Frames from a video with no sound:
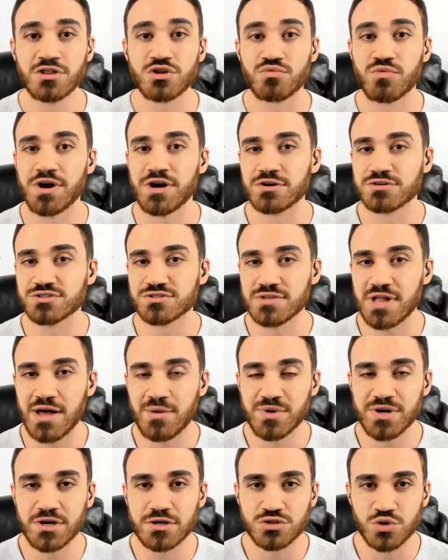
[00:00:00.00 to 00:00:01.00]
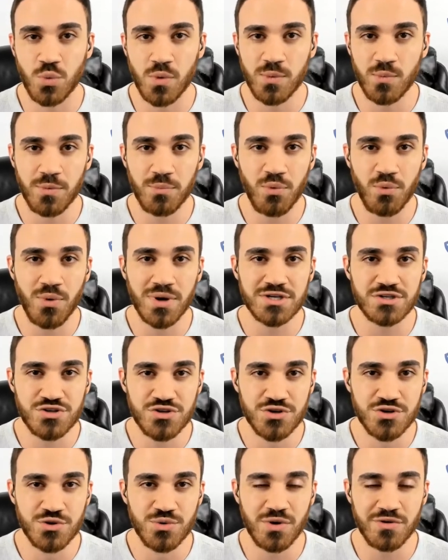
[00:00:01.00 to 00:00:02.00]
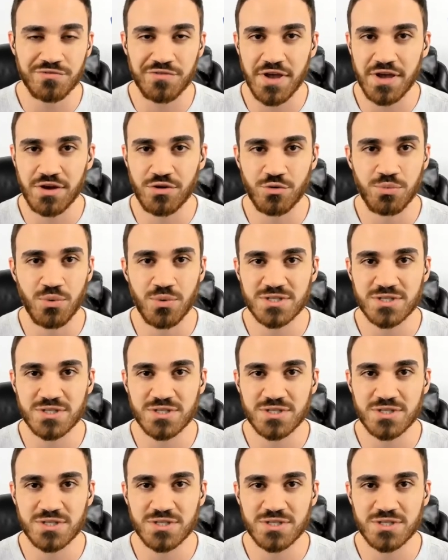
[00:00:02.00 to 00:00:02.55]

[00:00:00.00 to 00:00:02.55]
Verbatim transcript: The Raiders are allowing 21.2 FanDuel